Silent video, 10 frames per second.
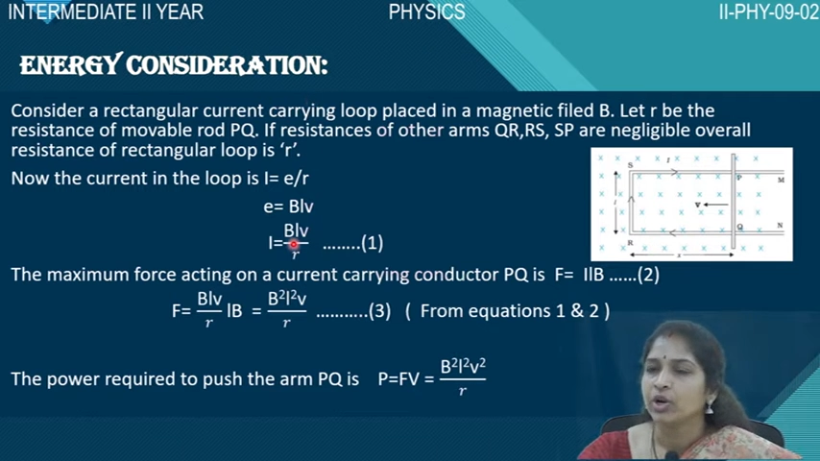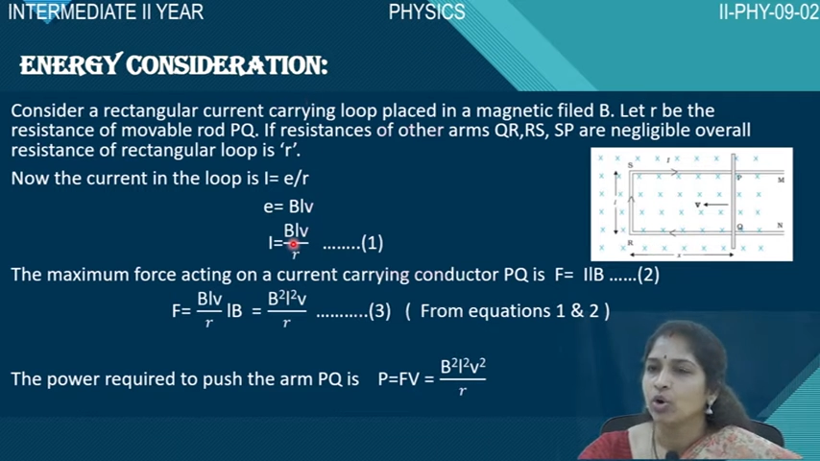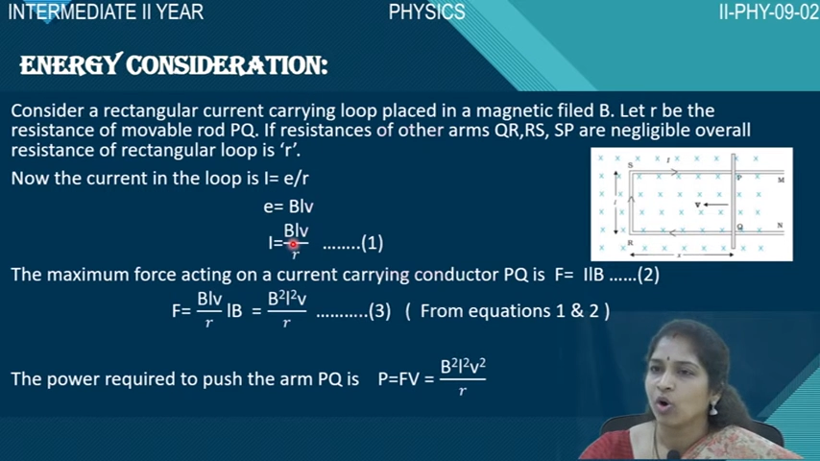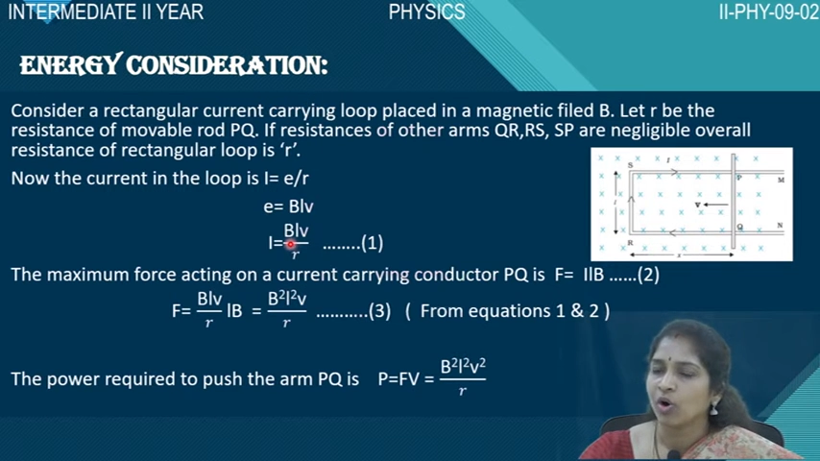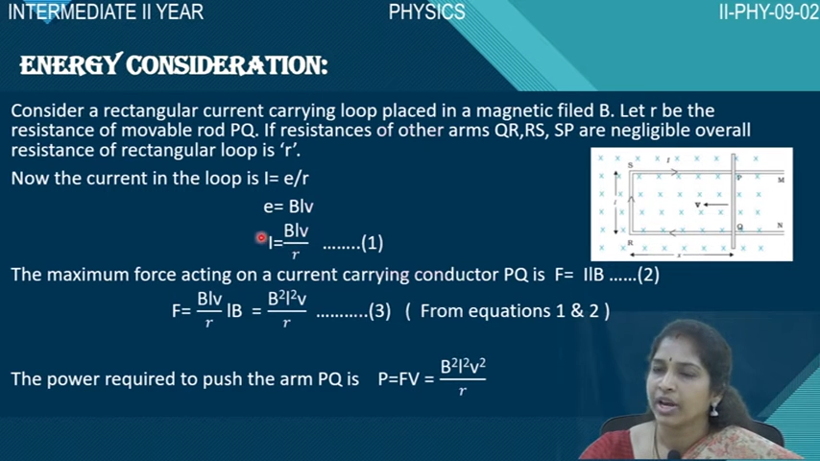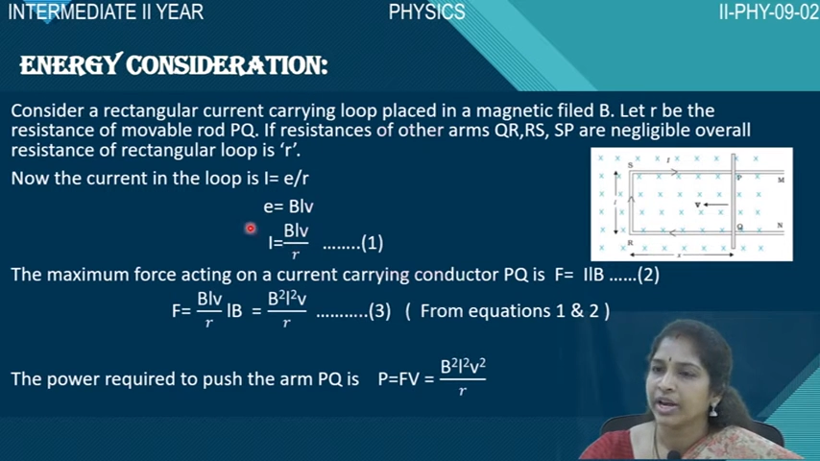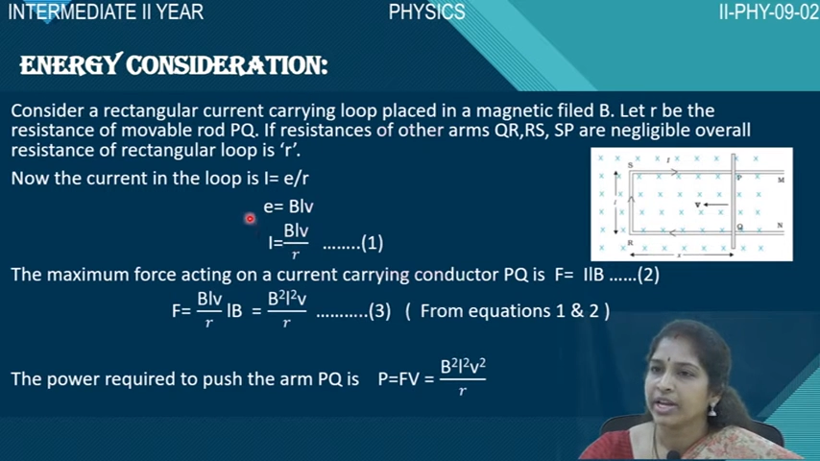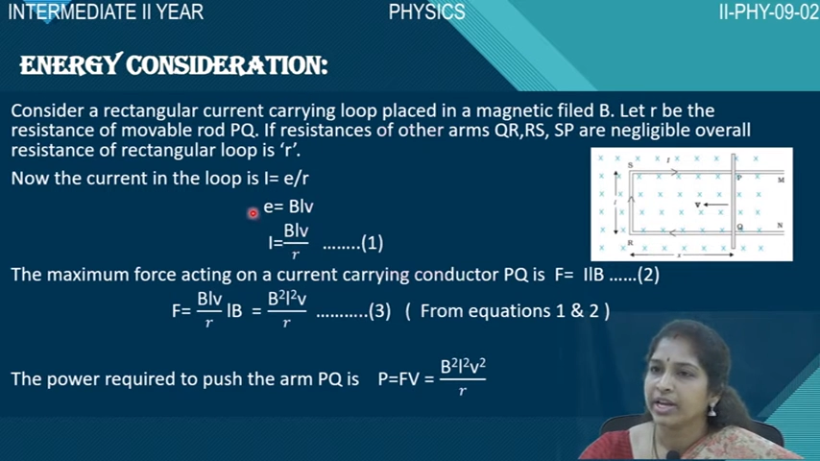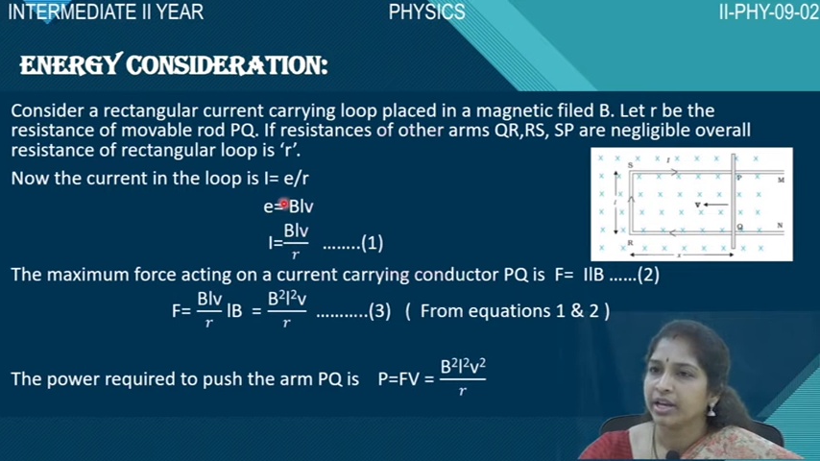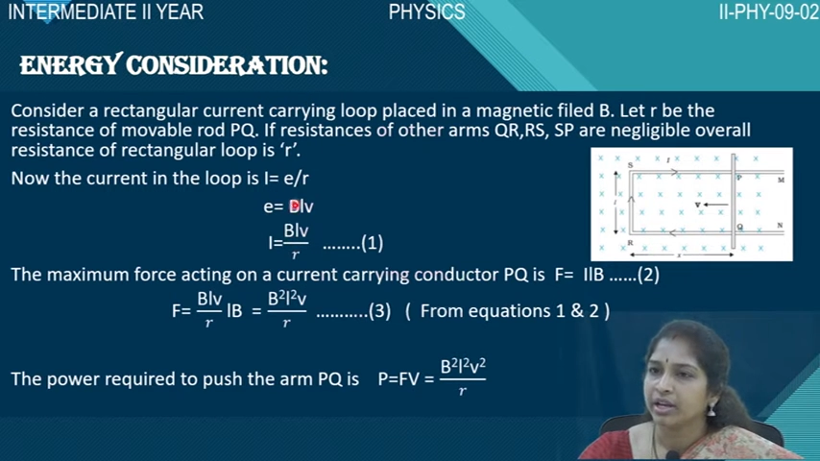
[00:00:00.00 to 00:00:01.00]
know
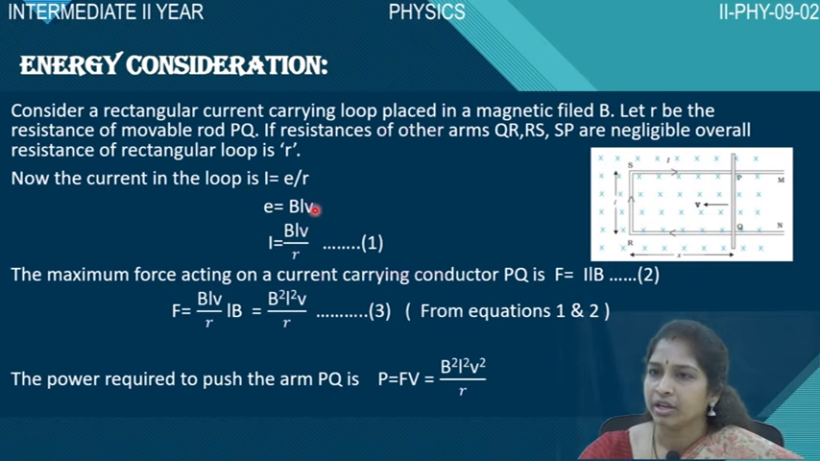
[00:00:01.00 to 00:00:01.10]
already